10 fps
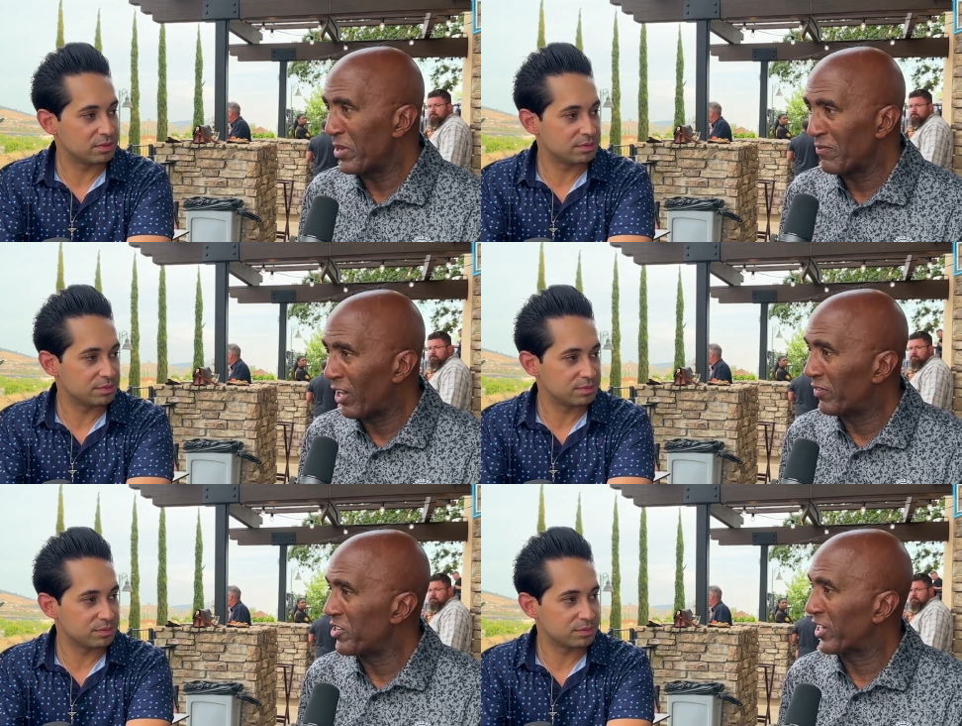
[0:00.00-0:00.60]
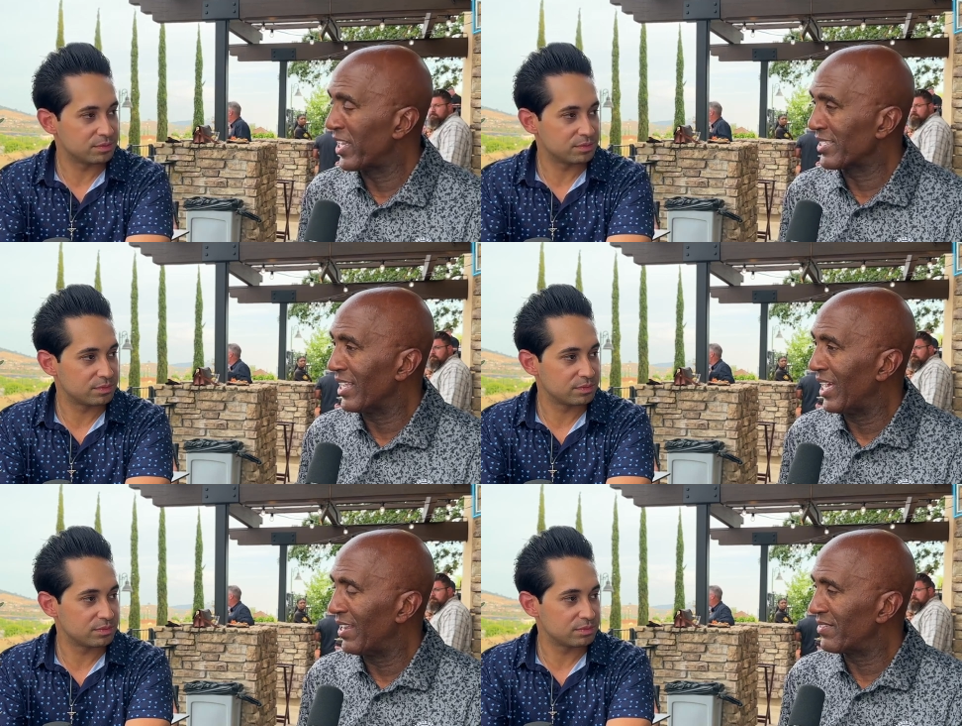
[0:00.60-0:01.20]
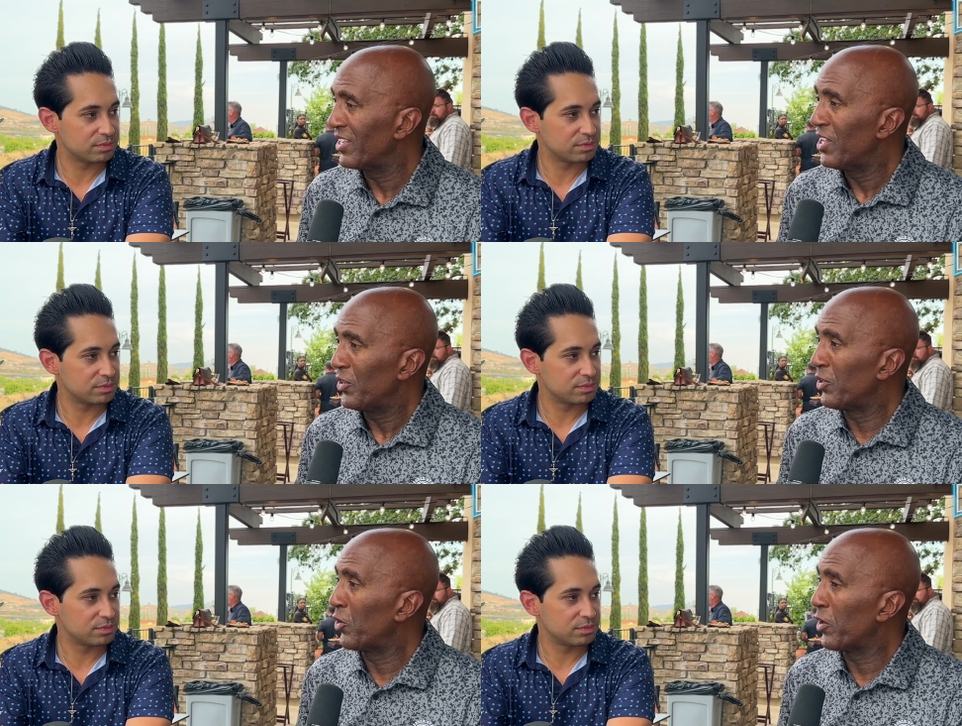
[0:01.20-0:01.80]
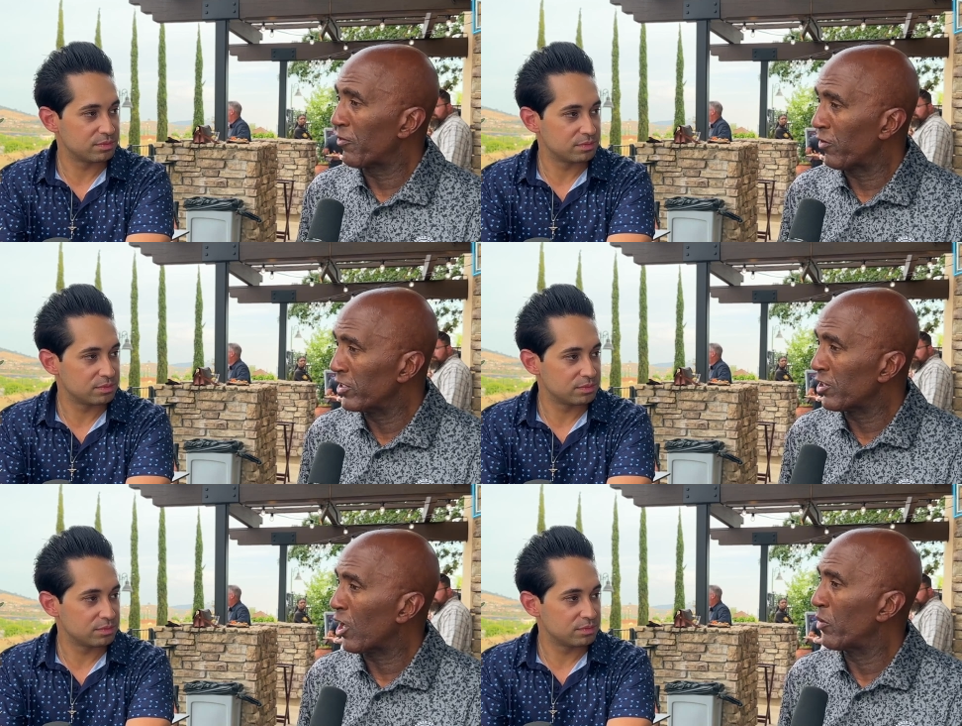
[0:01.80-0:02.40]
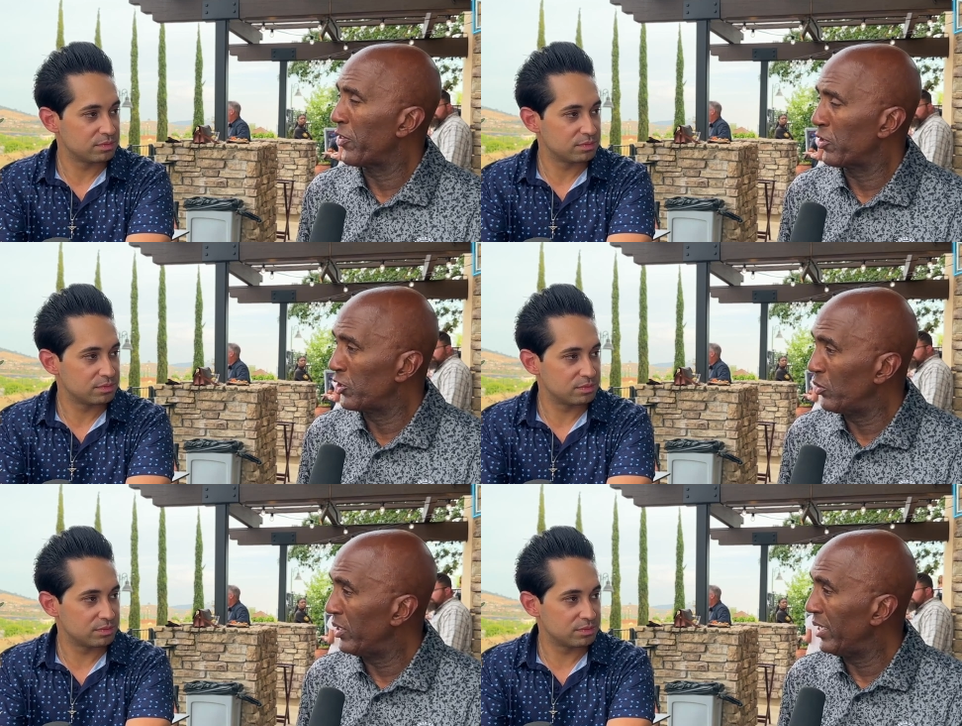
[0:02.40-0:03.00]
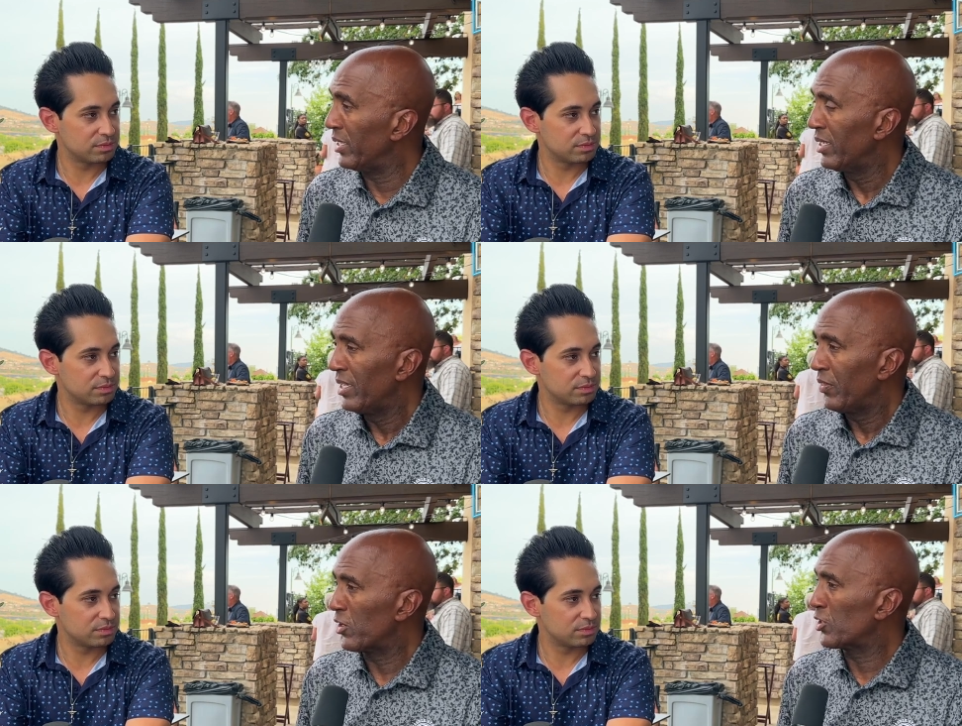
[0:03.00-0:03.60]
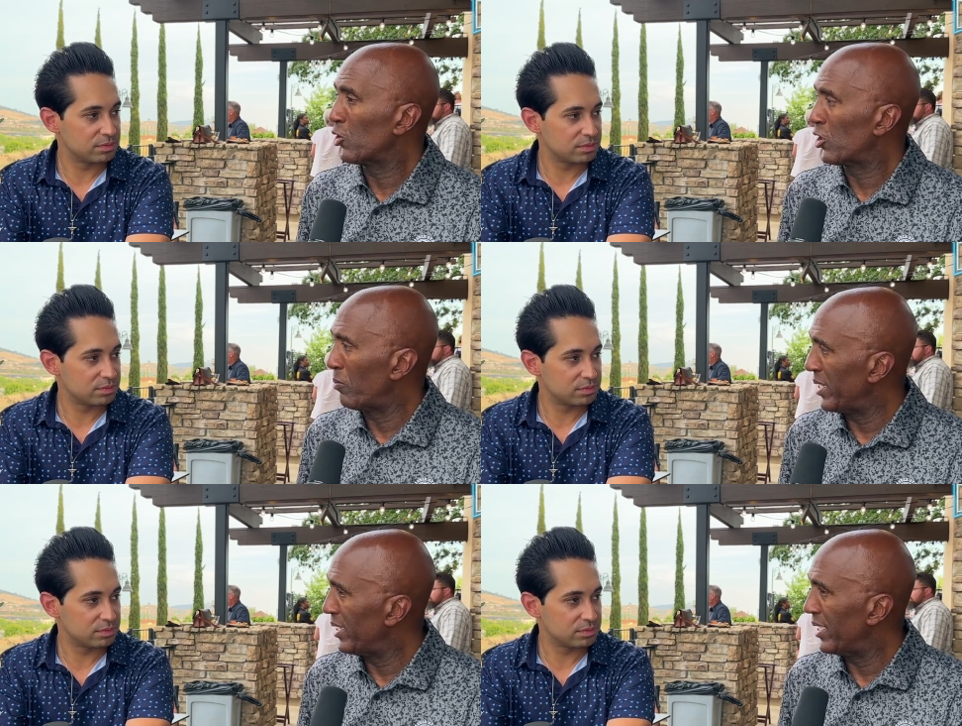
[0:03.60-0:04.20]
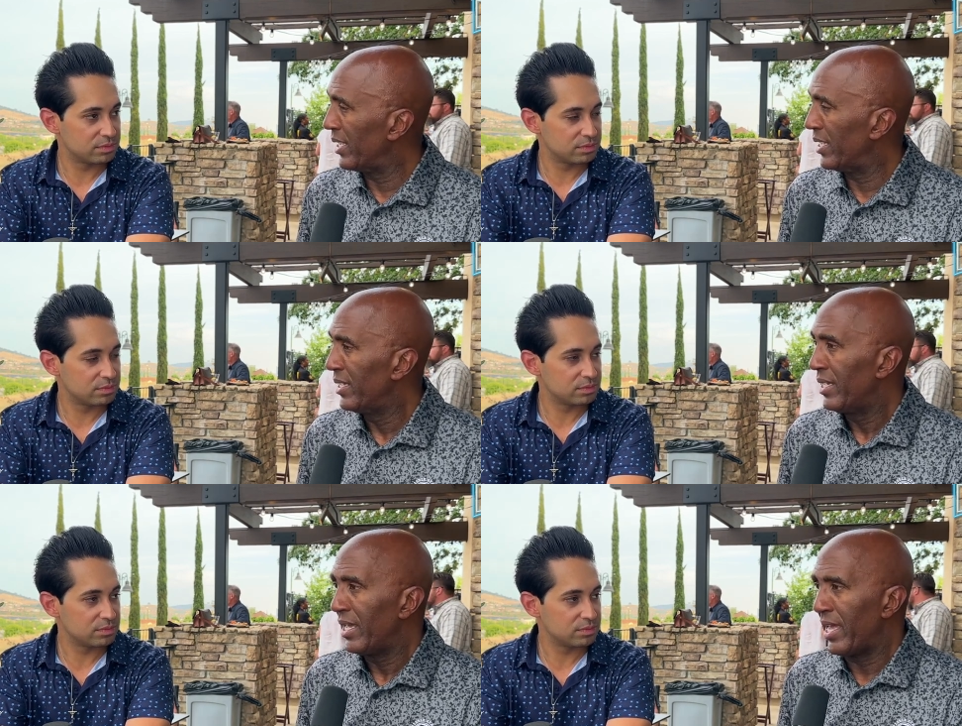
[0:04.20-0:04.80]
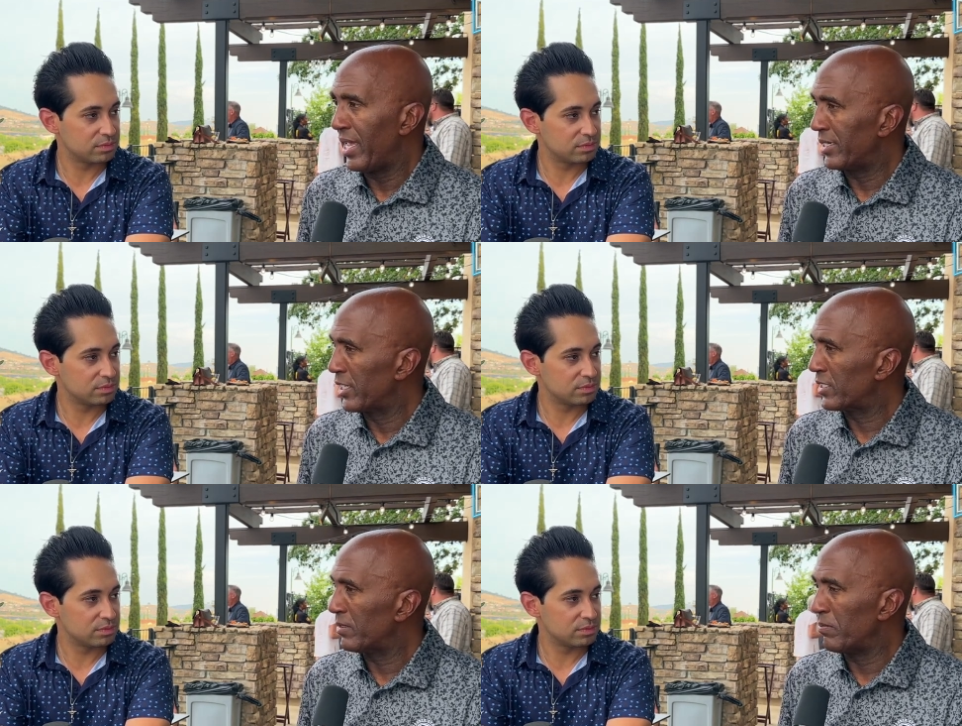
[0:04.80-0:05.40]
Speaker 1: Be involved in your kids' lives, know who their friends are, what they're doing, their social media, and just